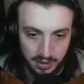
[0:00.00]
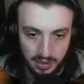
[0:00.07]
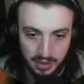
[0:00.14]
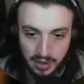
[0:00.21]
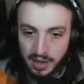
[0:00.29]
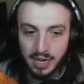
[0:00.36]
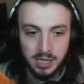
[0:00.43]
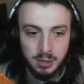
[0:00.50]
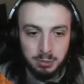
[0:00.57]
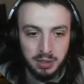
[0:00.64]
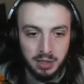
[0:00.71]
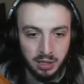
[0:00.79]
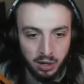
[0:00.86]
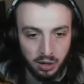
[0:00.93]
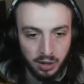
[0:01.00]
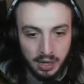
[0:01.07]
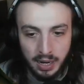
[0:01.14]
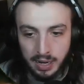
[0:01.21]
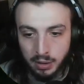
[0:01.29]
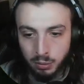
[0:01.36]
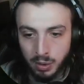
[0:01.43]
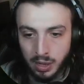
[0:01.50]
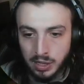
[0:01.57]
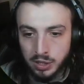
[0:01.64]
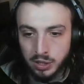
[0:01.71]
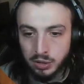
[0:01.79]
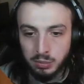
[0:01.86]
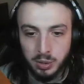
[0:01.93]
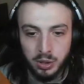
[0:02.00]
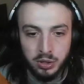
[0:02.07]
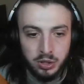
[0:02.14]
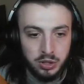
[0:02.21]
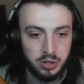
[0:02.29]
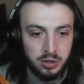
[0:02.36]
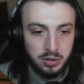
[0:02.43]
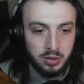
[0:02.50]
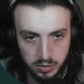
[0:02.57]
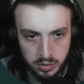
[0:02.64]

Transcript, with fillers: Their neck's been elongated way too much.